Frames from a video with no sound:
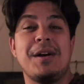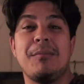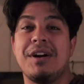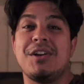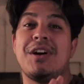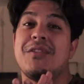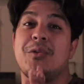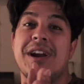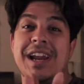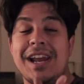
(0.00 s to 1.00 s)
but you don't have the
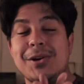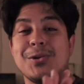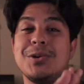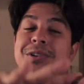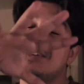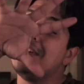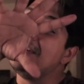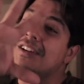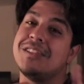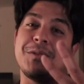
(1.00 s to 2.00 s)
right angle,
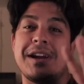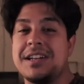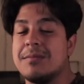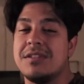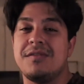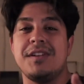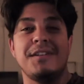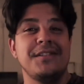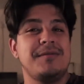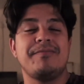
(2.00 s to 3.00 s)
the right depth of
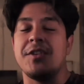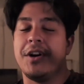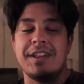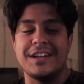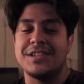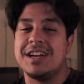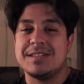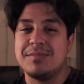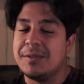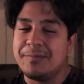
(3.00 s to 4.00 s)
field, all that jazz,
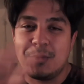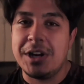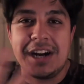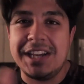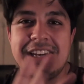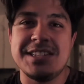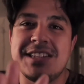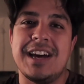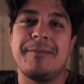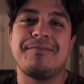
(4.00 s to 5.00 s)
but we're not gonna get into
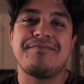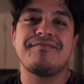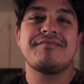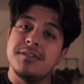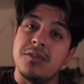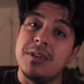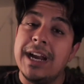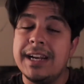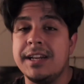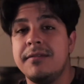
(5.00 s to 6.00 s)
that. So
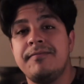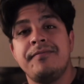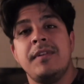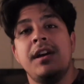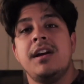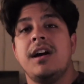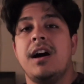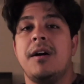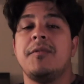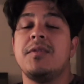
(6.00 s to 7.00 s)
lighting,
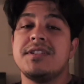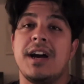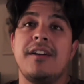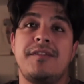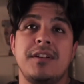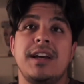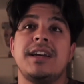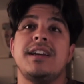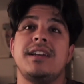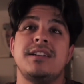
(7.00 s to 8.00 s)
the reason I feel
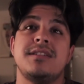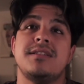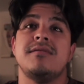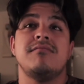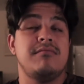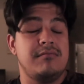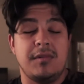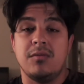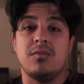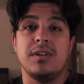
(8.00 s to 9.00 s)
like it is
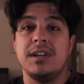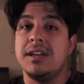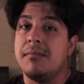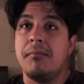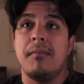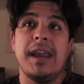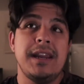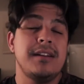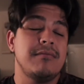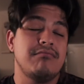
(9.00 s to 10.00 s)
a really
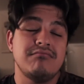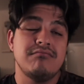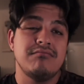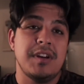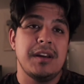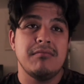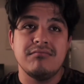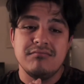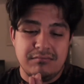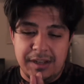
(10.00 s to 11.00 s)
main
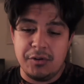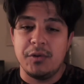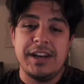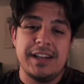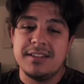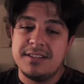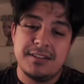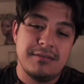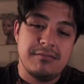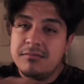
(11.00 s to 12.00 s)

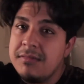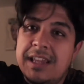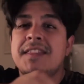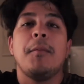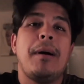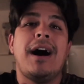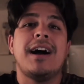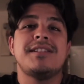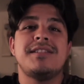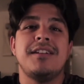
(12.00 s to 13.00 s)
ingredient in the
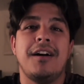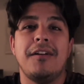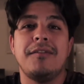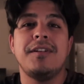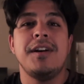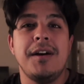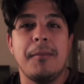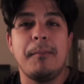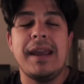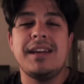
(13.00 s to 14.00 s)
pot of
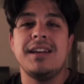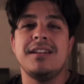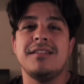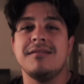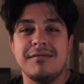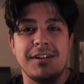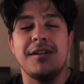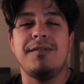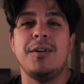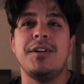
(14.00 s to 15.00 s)
making a
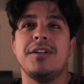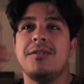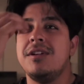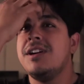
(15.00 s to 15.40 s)
photo